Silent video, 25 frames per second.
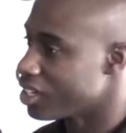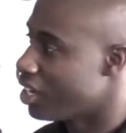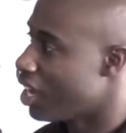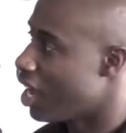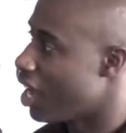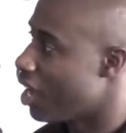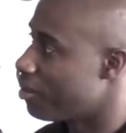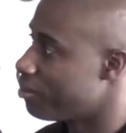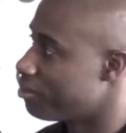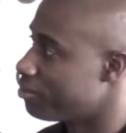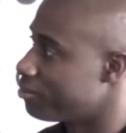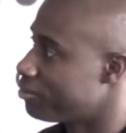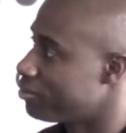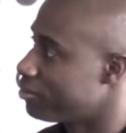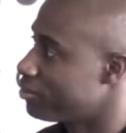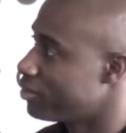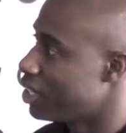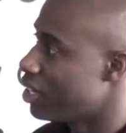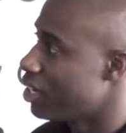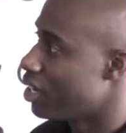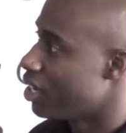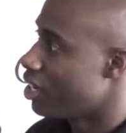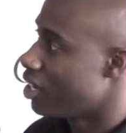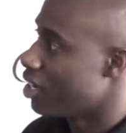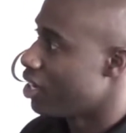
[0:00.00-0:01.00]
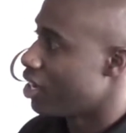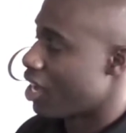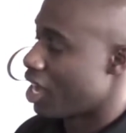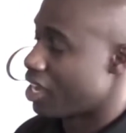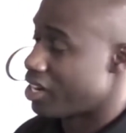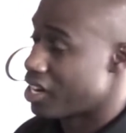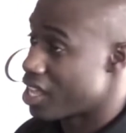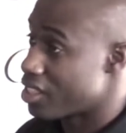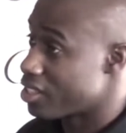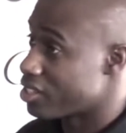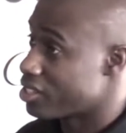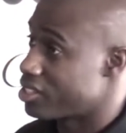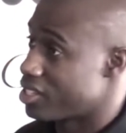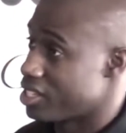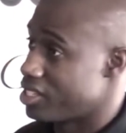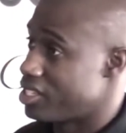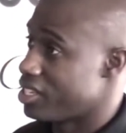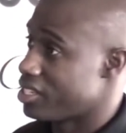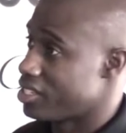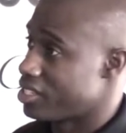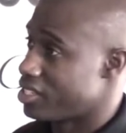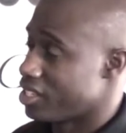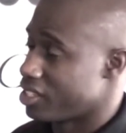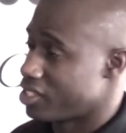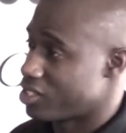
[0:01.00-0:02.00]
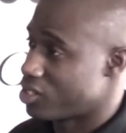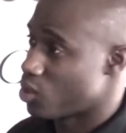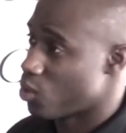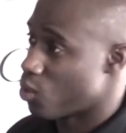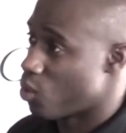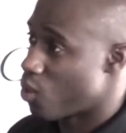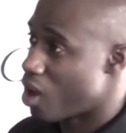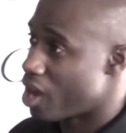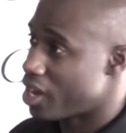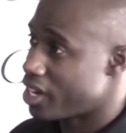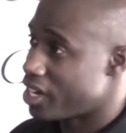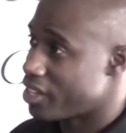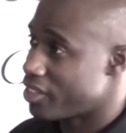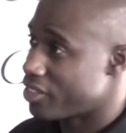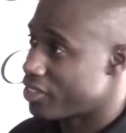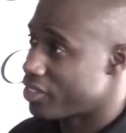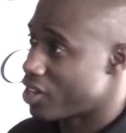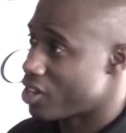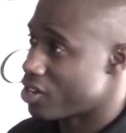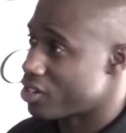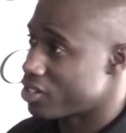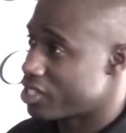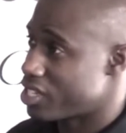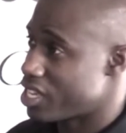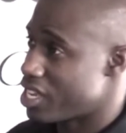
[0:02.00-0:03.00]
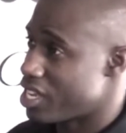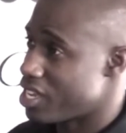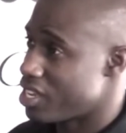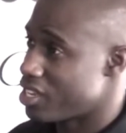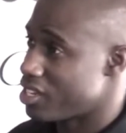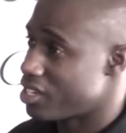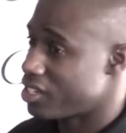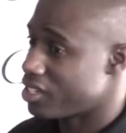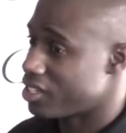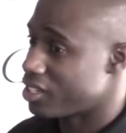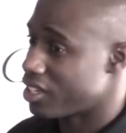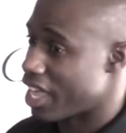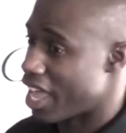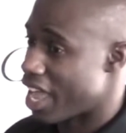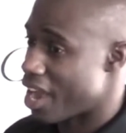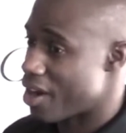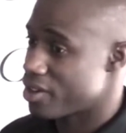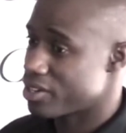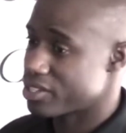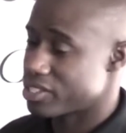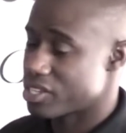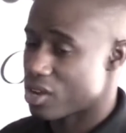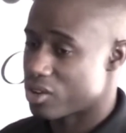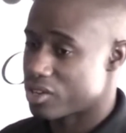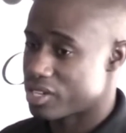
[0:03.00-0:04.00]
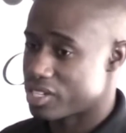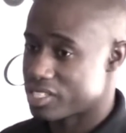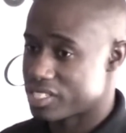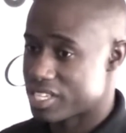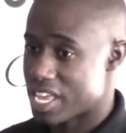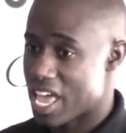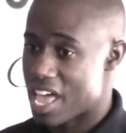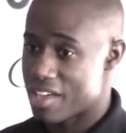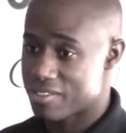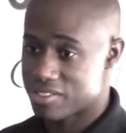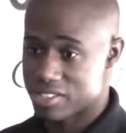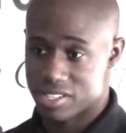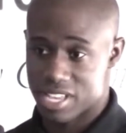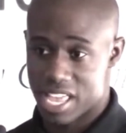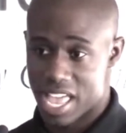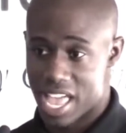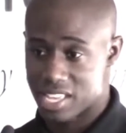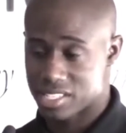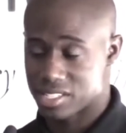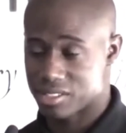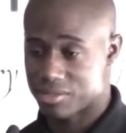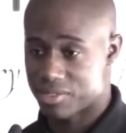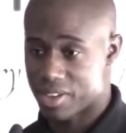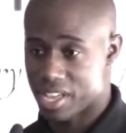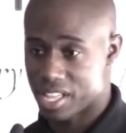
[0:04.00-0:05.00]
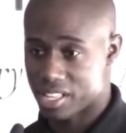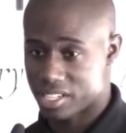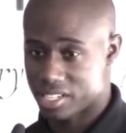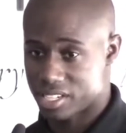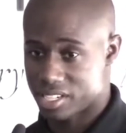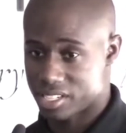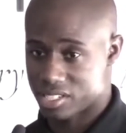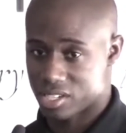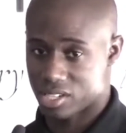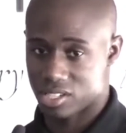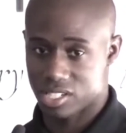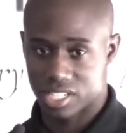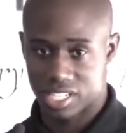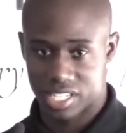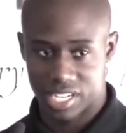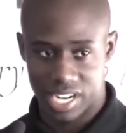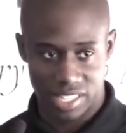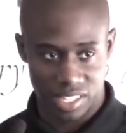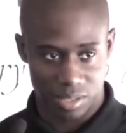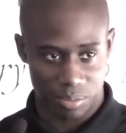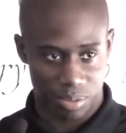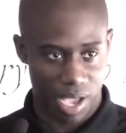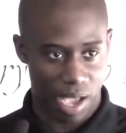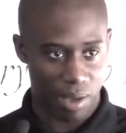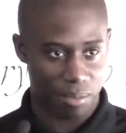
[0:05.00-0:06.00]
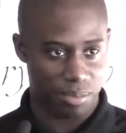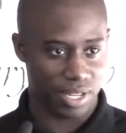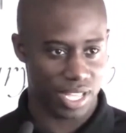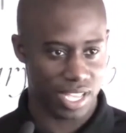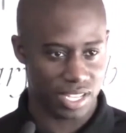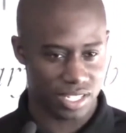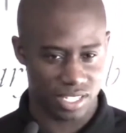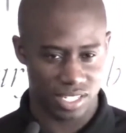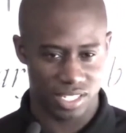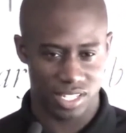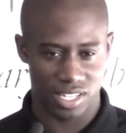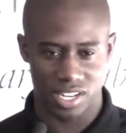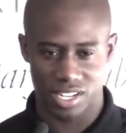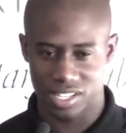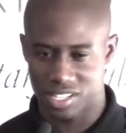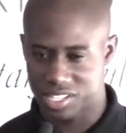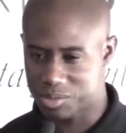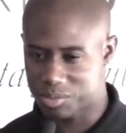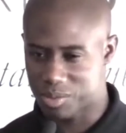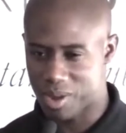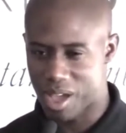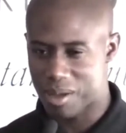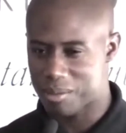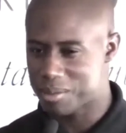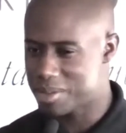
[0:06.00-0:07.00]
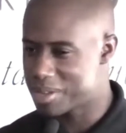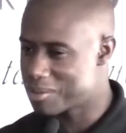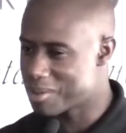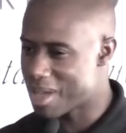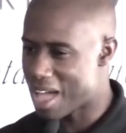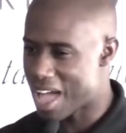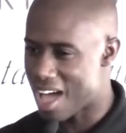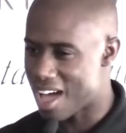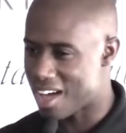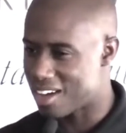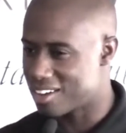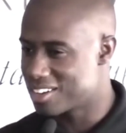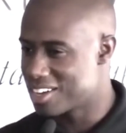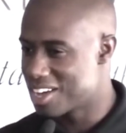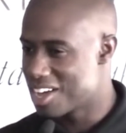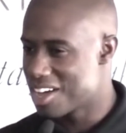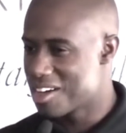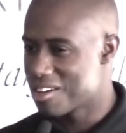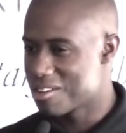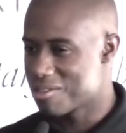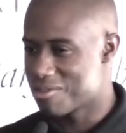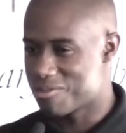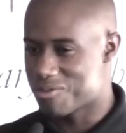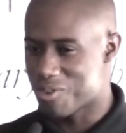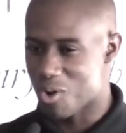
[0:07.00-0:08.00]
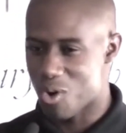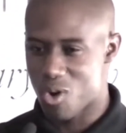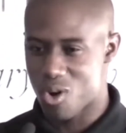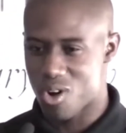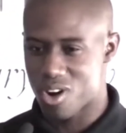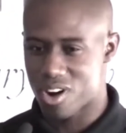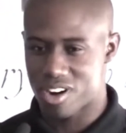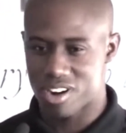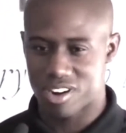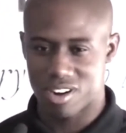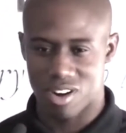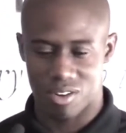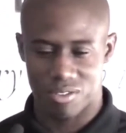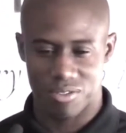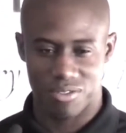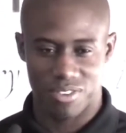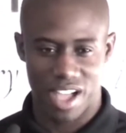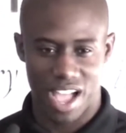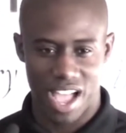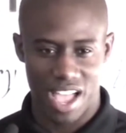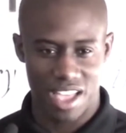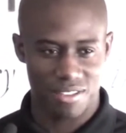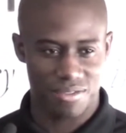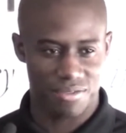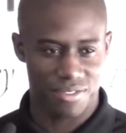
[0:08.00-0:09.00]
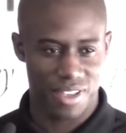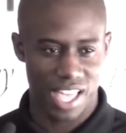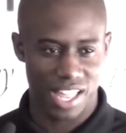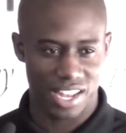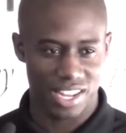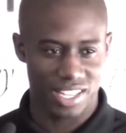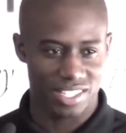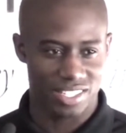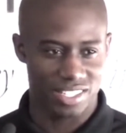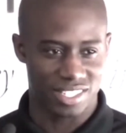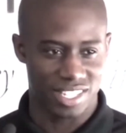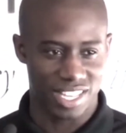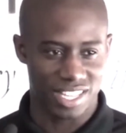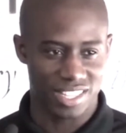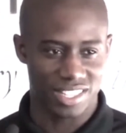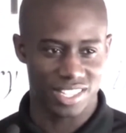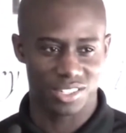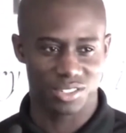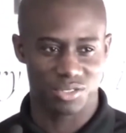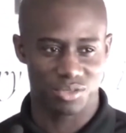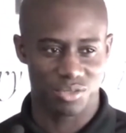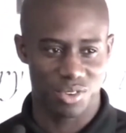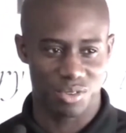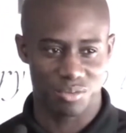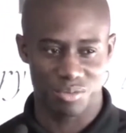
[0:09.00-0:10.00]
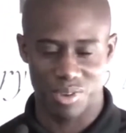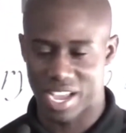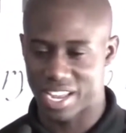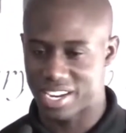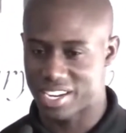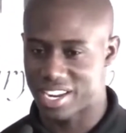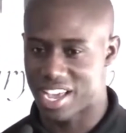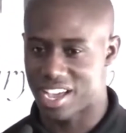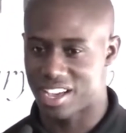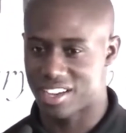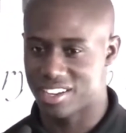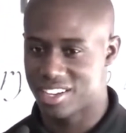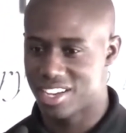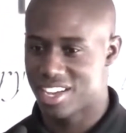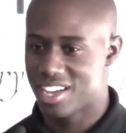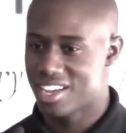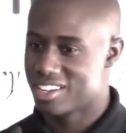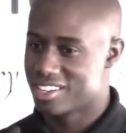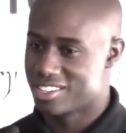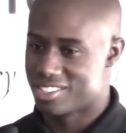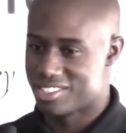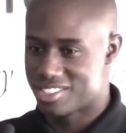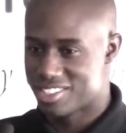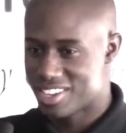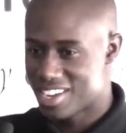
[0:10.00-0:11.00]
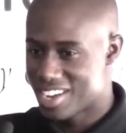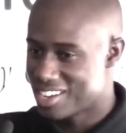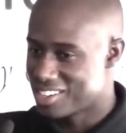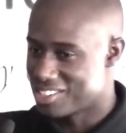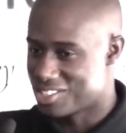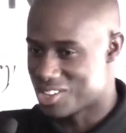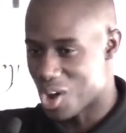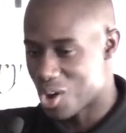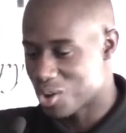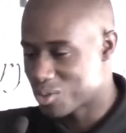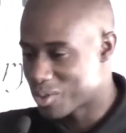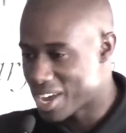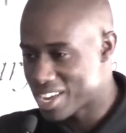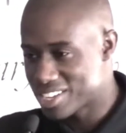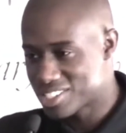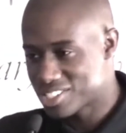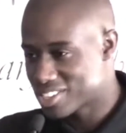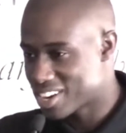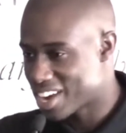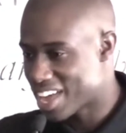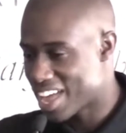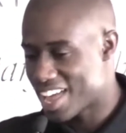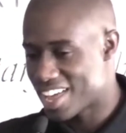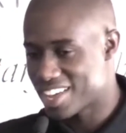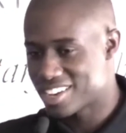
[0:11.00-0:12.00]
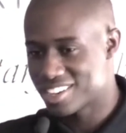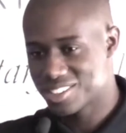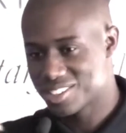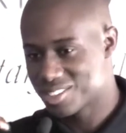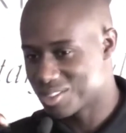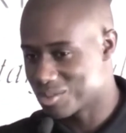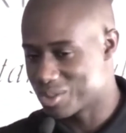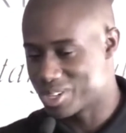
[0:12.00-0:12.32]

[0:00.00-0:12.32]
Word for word: Um, Another statistics, 1 in 13 Arizonans have, has a felony. So looking at the population in here, there's probably about four or five felons in this room right now. don't raise your hand.